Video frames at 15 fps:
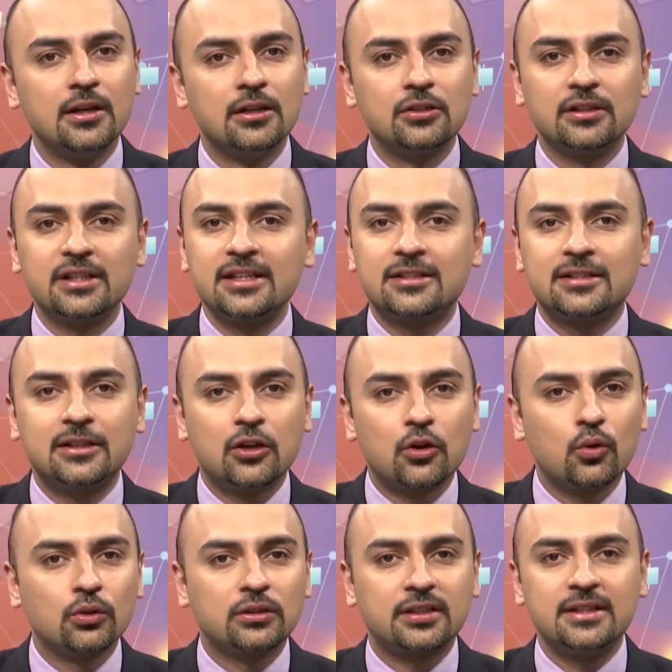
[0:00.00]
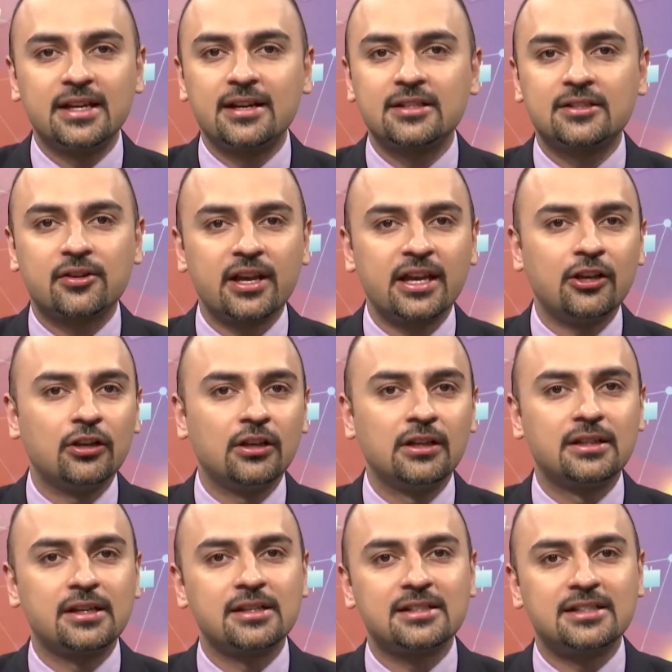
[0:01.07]
So there's growth, there is regular,
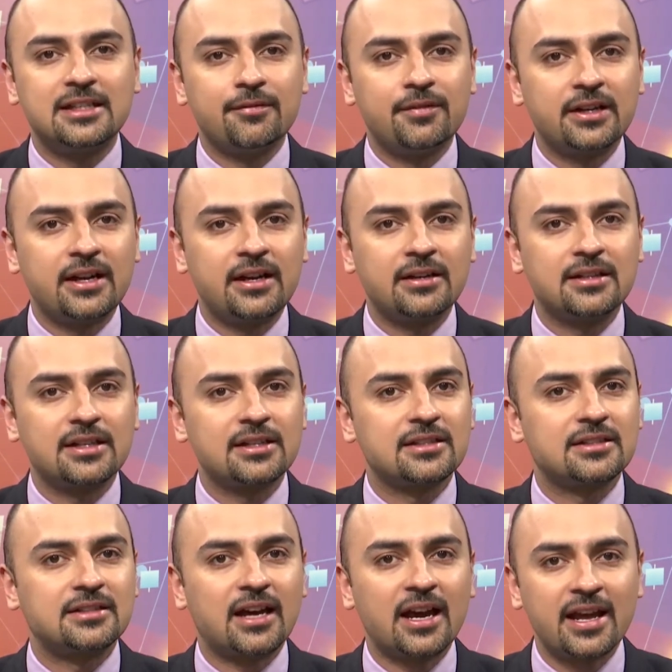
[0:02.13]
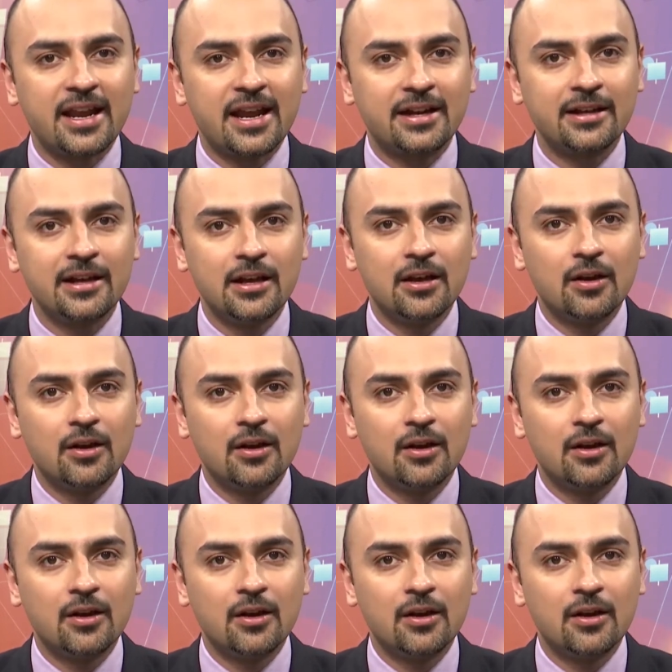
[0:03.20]
there is dividend, there is direct.